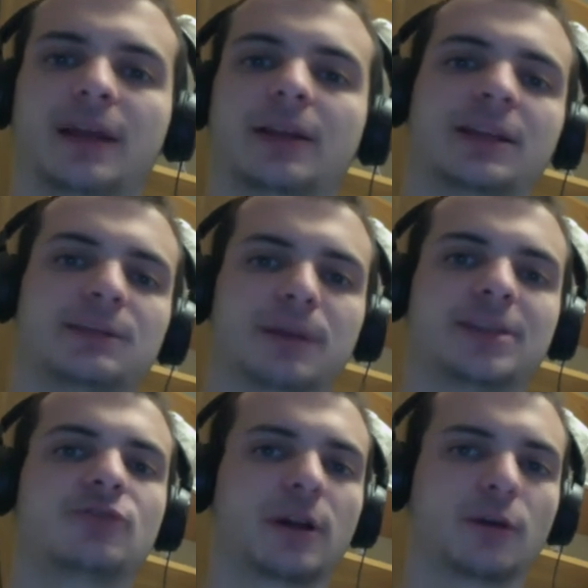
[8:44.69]
like this plus a
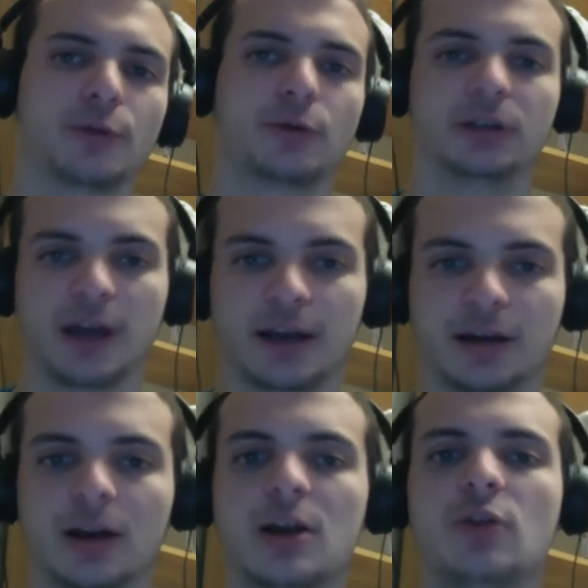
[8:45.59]
Stranglethorn
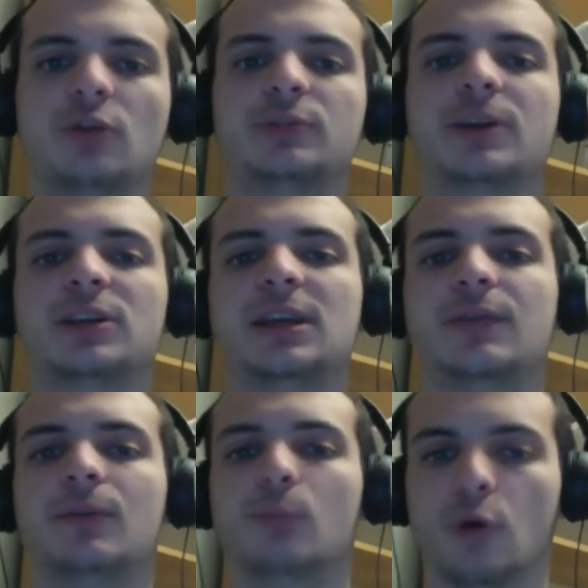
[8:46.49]
Tiger, which makes it
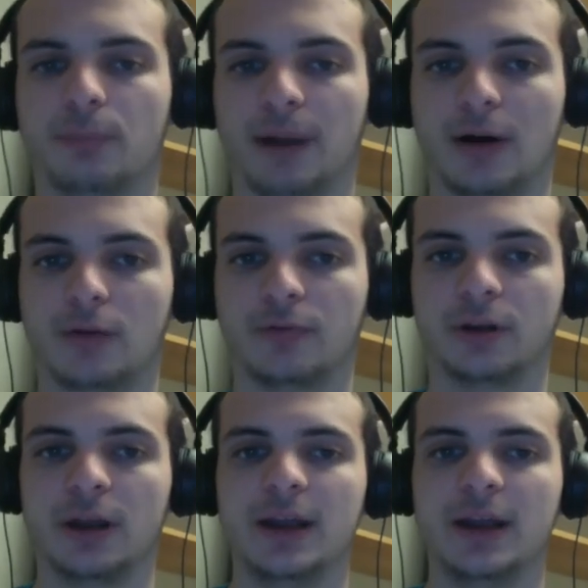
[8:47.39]
even more powerful.